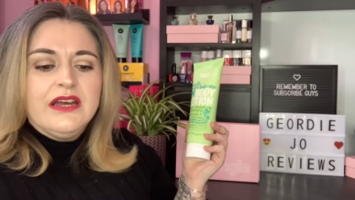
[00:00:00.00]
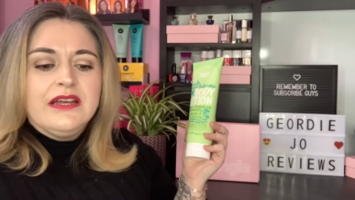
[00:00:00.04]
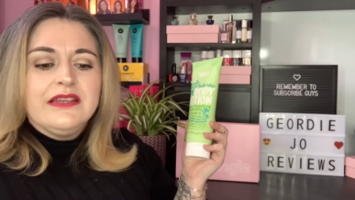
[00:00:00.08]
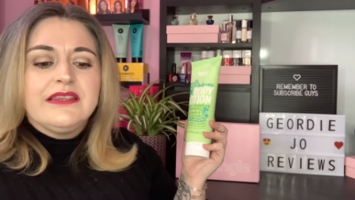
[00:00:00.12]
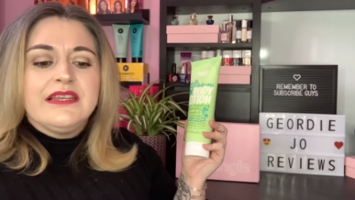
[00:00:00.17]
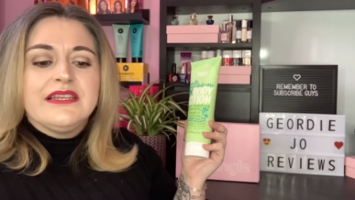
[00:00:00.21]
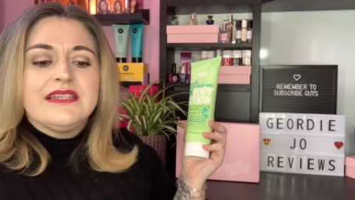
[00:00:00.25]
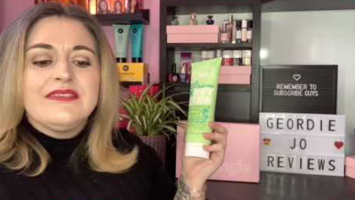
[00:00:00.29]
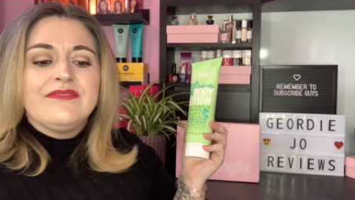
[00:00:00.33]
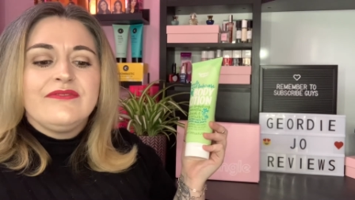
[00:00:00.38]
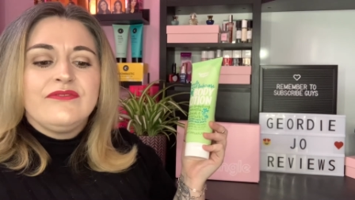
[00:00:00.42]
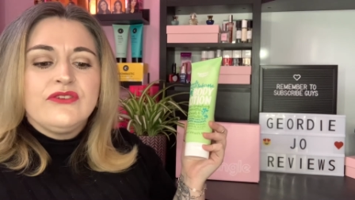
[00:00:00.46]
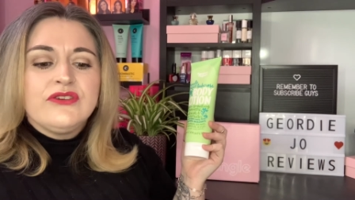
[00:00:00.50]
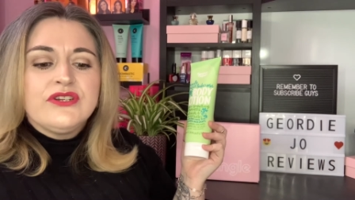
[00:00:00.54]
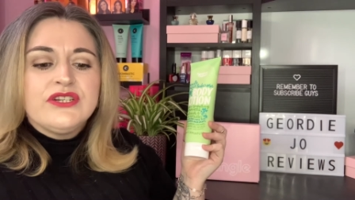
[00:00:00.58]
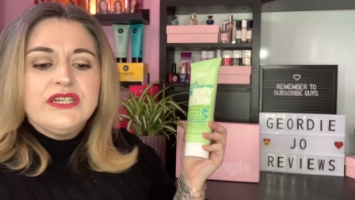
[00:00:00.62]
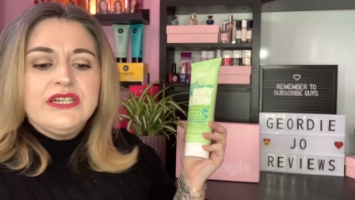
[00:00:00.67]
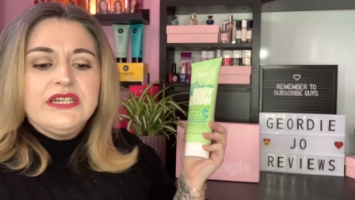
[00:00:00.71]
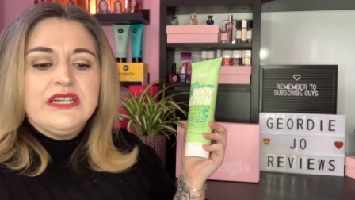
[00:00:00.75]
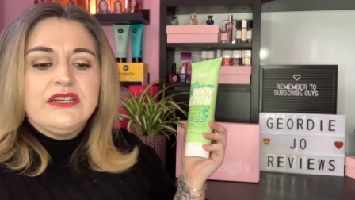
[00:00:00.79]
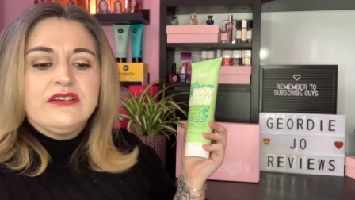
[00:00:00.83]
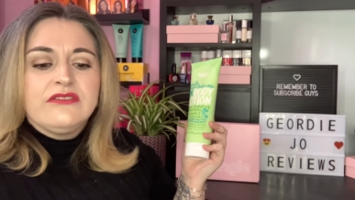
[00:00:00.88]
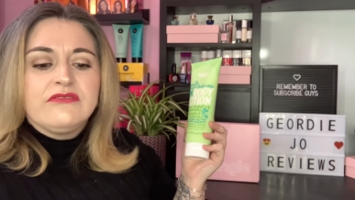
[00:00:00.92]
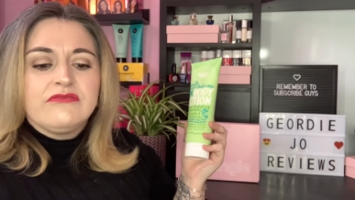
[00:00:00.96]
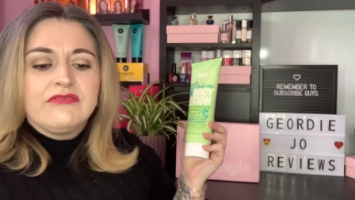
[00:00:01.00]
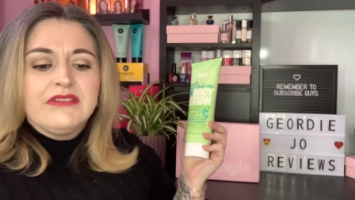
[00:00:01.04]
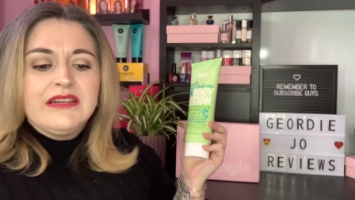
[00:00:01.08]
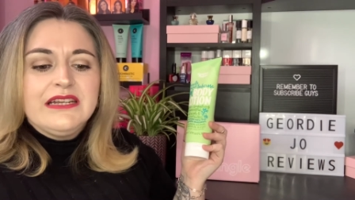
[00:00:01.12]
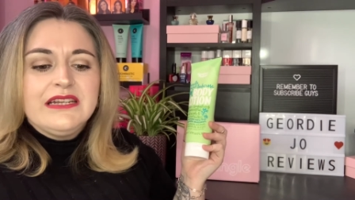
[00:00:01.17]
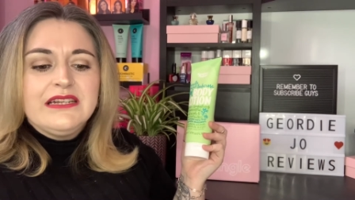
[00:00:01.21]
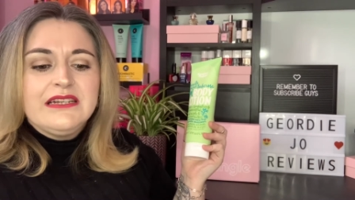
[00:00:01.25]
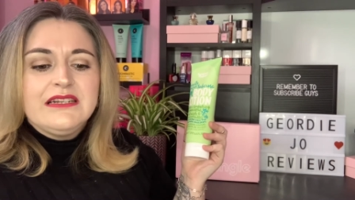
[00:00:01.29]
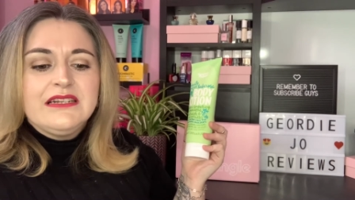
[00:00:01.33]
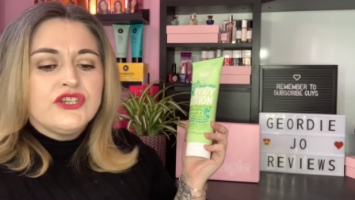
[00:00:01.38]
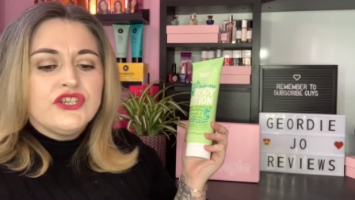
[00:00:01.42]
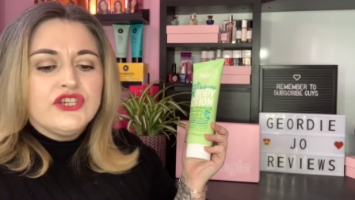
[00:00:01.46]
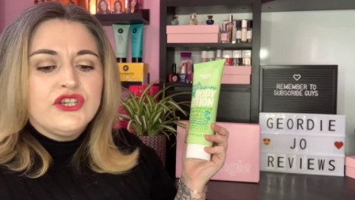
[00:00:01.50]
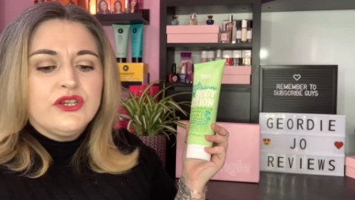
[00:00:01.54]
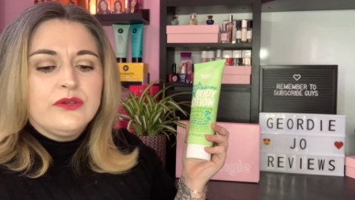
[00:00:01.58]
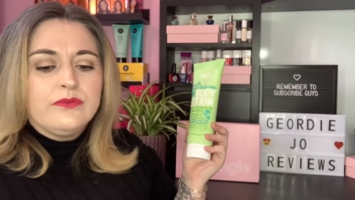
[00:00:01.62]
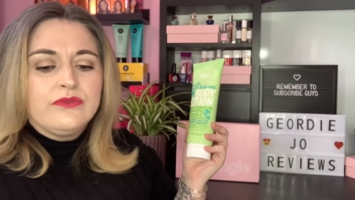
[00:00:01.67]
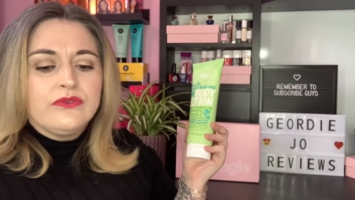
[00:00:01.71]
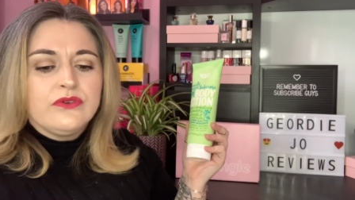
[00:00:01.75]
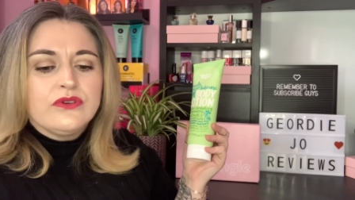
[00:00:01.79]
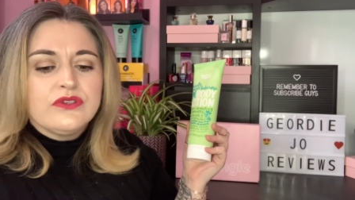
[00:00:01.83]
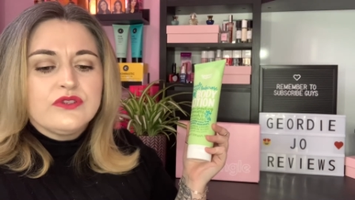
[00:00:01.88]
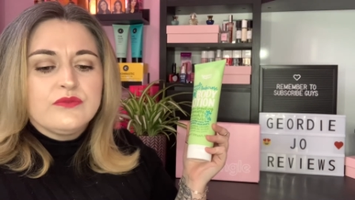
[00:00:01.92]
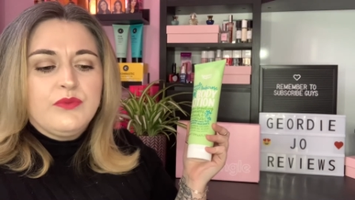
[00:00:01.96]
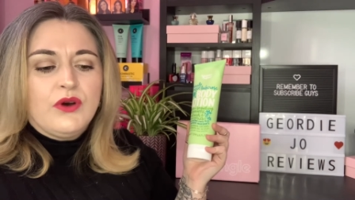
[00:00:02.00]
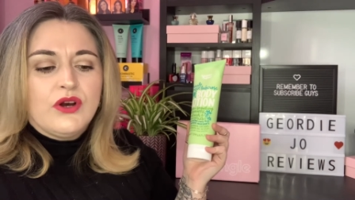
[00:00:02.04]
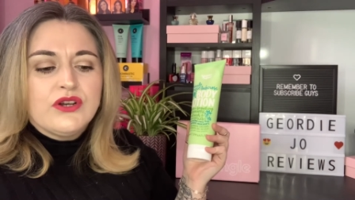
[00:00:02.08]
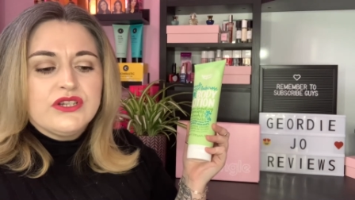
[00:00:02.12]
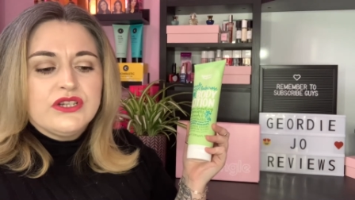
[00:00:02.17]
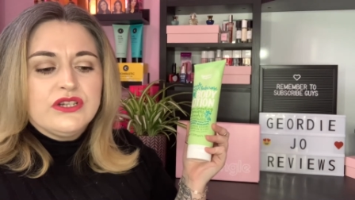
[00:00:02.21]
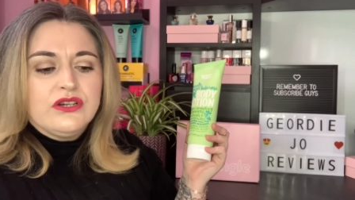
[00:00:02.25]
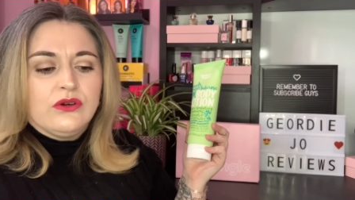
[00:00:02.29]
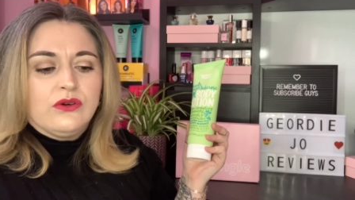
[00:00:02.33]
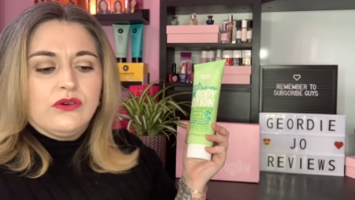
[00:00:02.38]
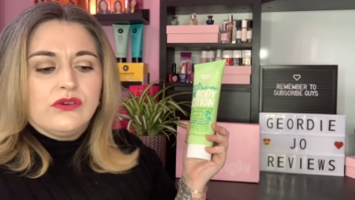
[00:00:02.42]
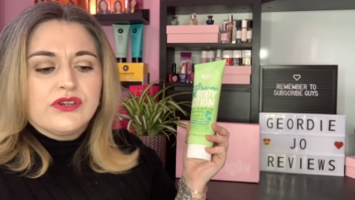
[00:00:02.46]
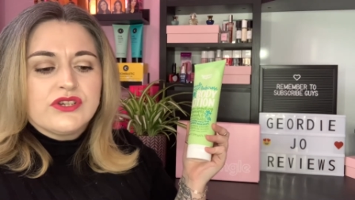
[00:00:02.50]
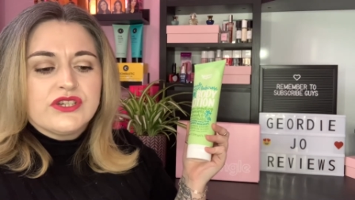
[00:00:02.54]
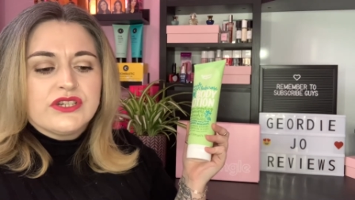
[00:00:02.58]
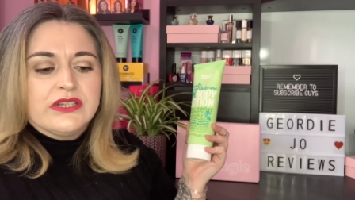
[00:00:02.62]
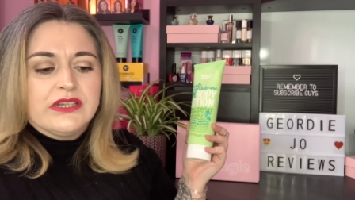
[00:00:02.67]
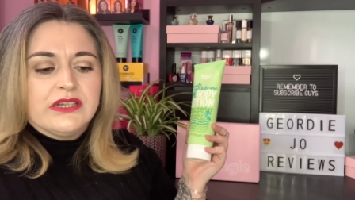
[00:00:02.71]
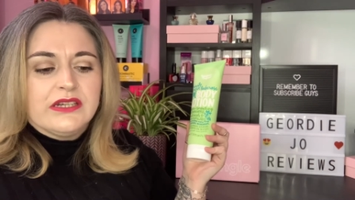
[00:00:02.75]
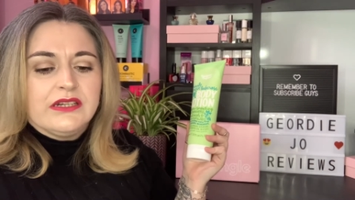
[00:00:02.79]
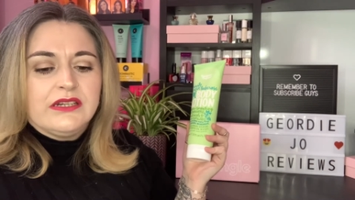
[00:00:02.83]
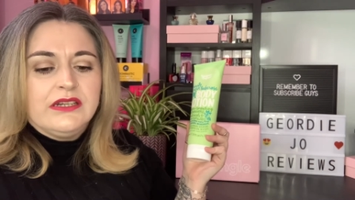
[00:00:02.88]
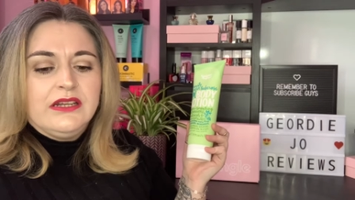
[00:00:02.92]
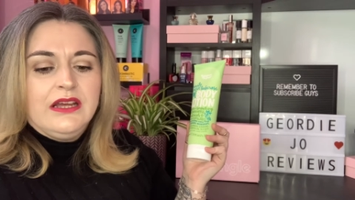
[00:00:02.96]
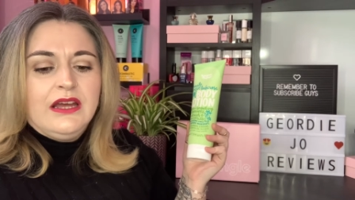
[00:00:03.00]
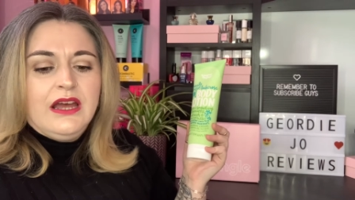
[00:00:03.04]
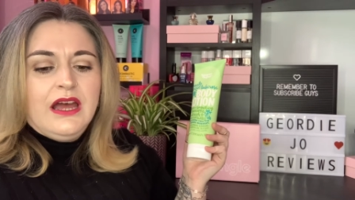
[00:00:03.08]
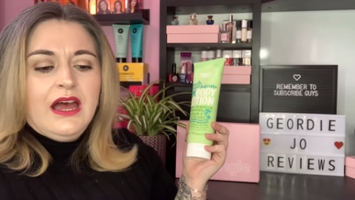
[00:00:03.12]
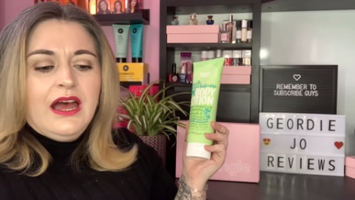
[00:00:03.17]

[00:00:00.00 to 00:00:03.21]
This fruity green tuberose body lotion